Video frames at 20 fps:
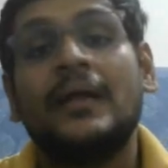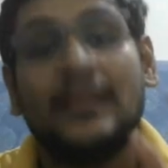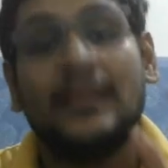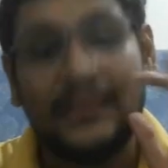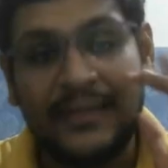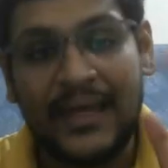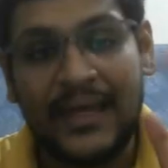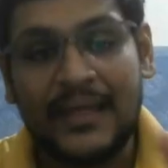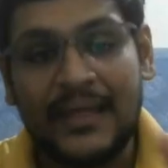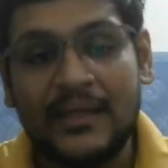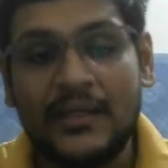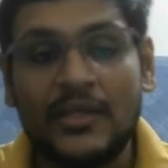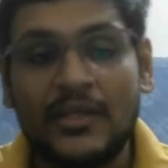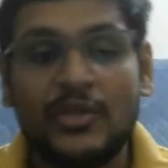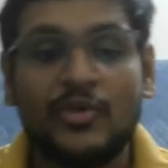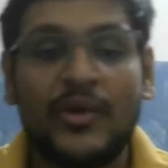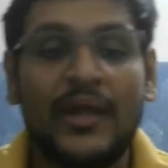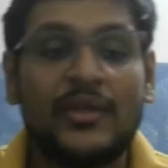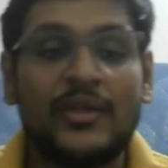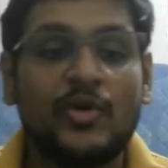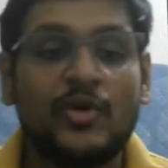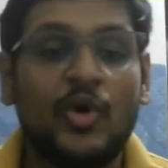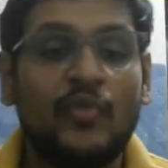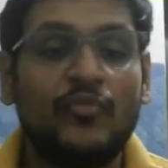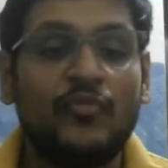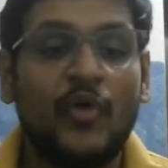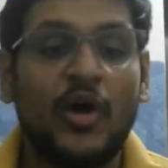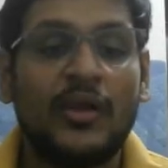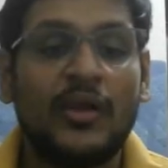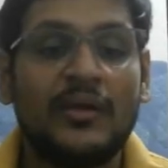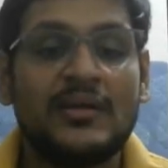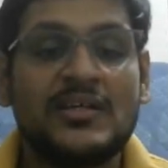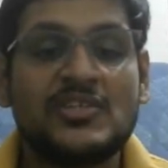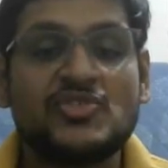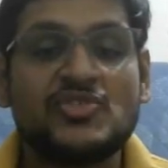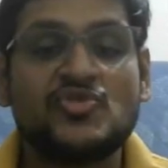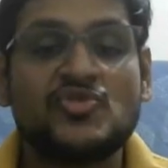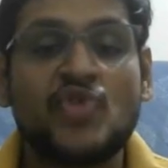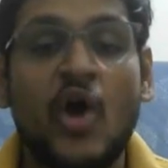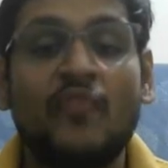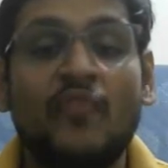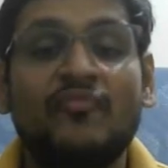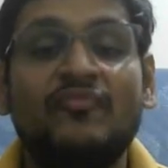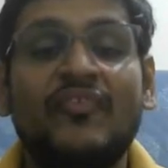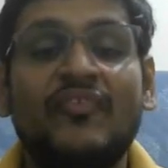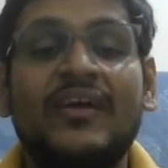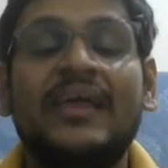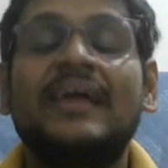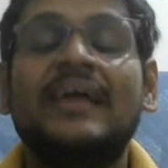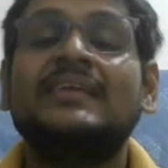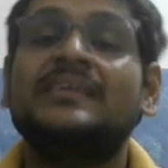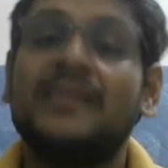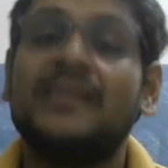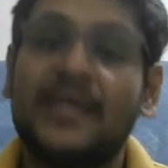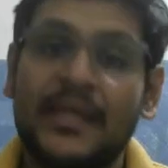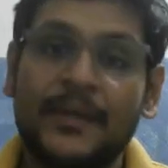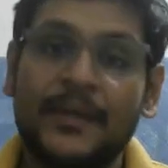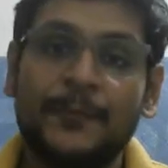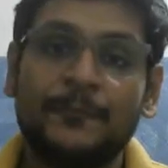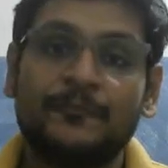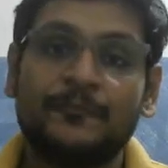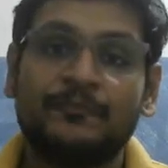then you can go for software engineering.